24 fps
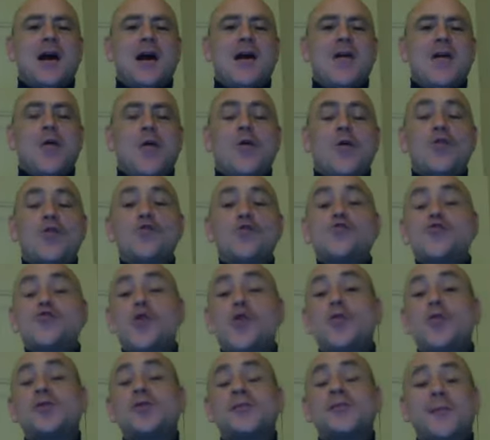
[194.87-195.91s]
or you
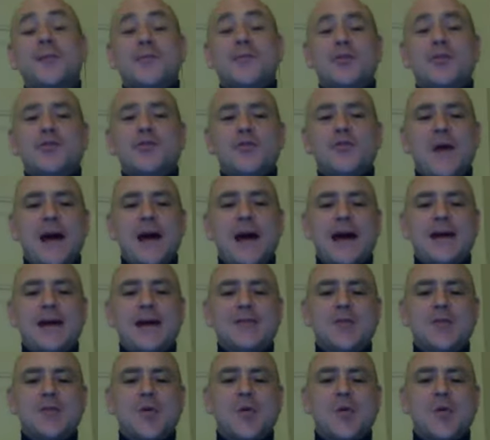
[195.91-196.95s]
know someone who
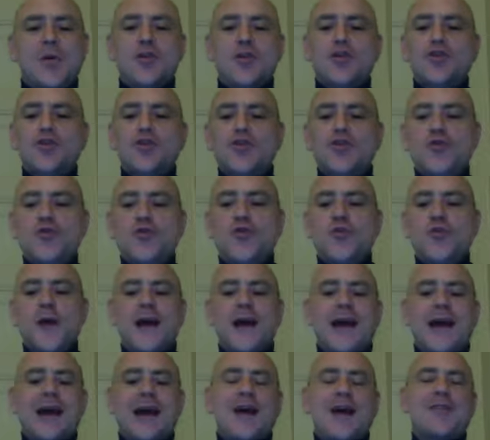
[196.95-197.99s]
has, or you
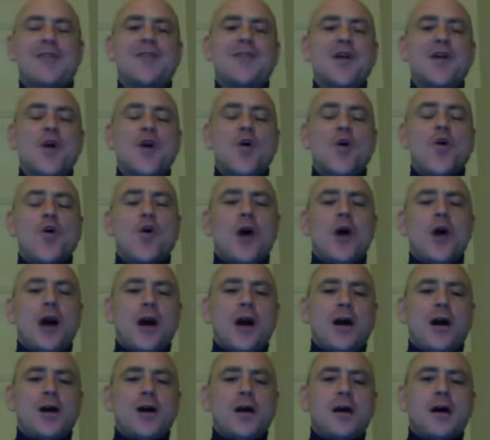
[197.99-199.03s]
have
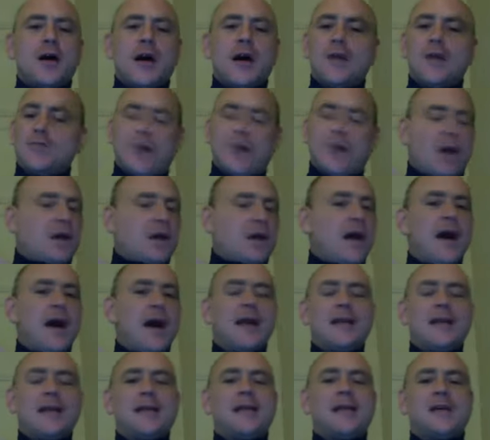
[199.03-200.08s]
a
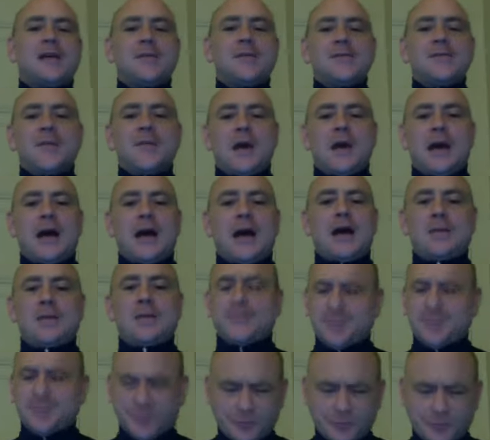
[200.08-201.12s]
colleague
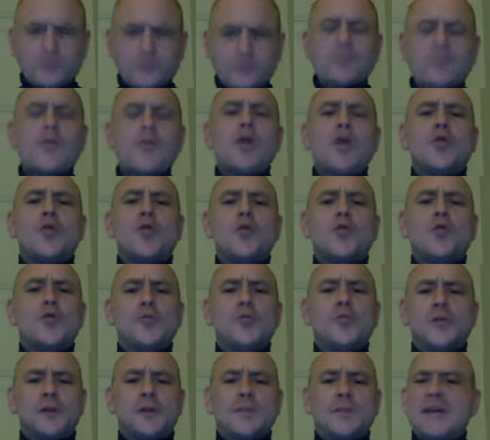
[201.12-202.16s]

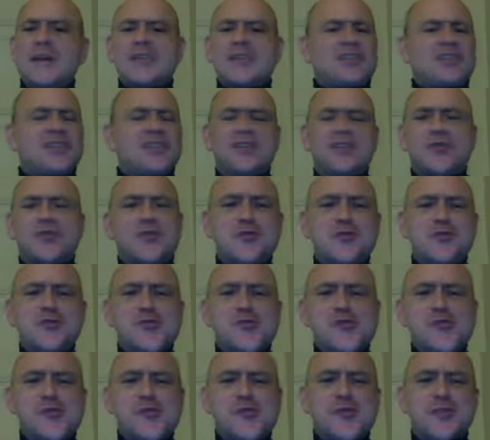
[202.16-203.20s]
who mentioned it to
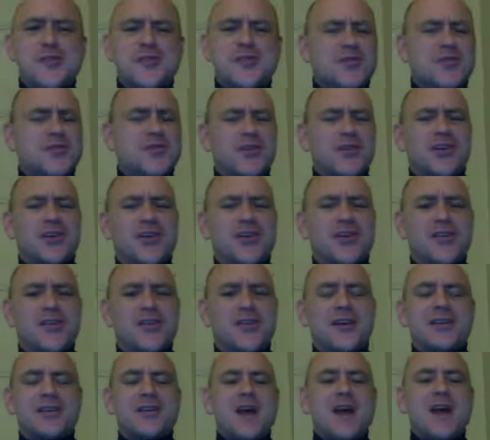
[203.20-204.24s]
you, and so you're
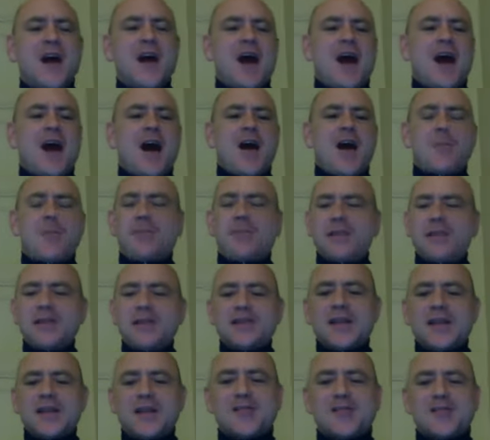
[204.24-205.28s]
curious, please
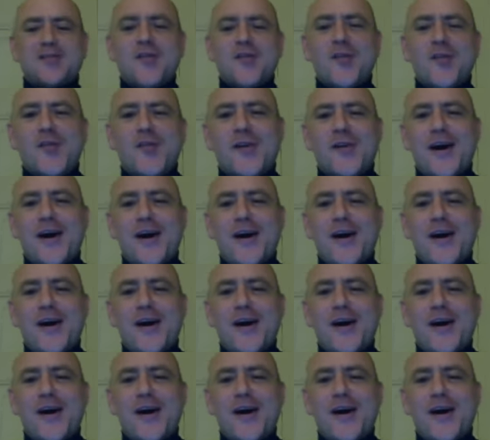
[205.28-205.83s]
let us know.